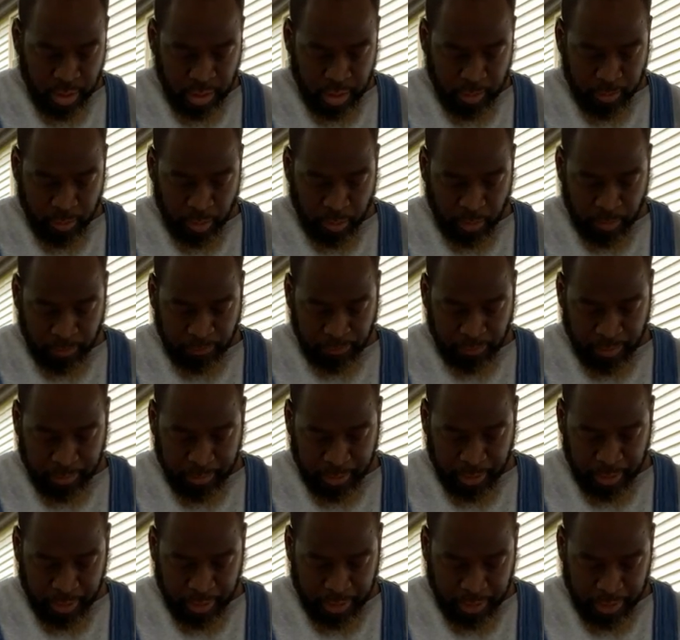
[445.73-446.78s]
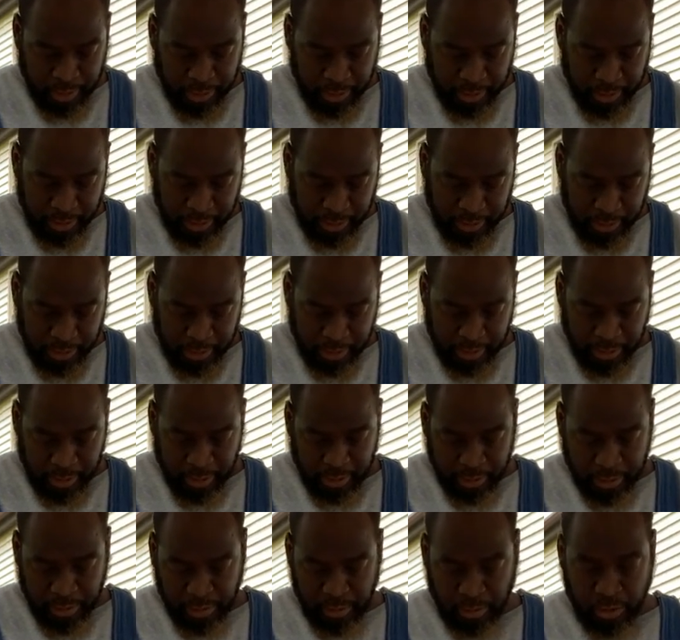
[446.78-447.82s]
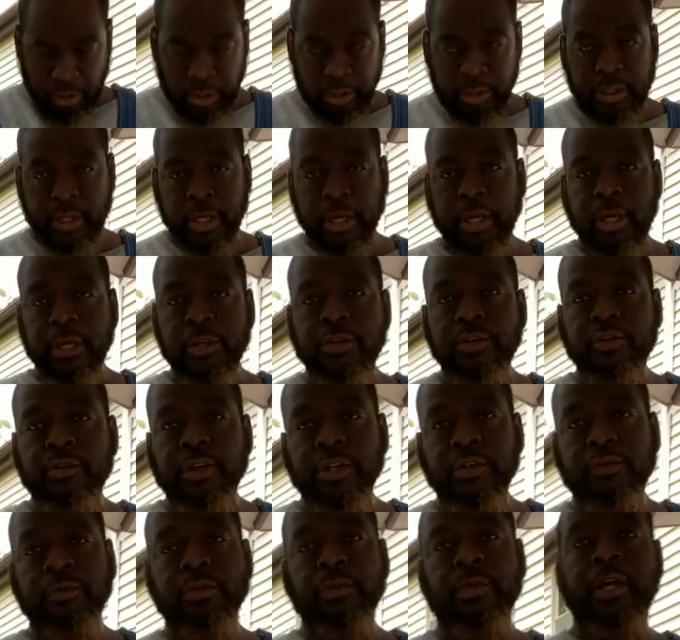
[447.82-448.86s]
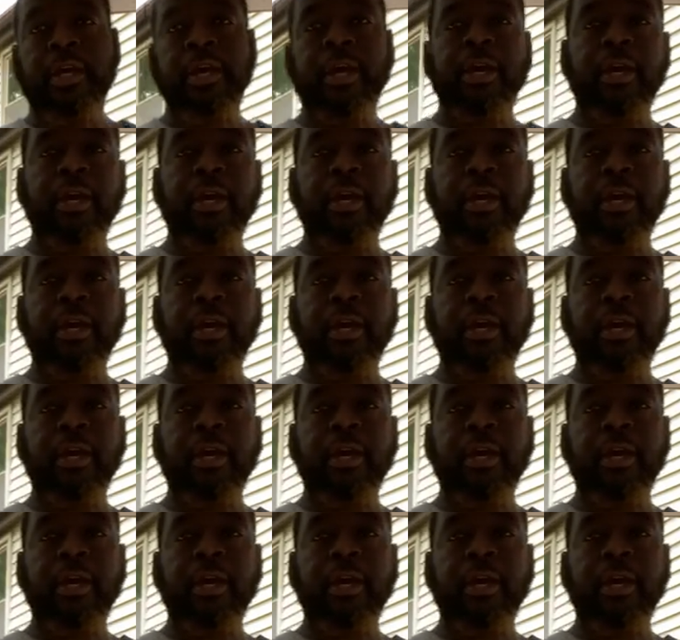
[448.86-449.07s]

Come home from a long day, stressful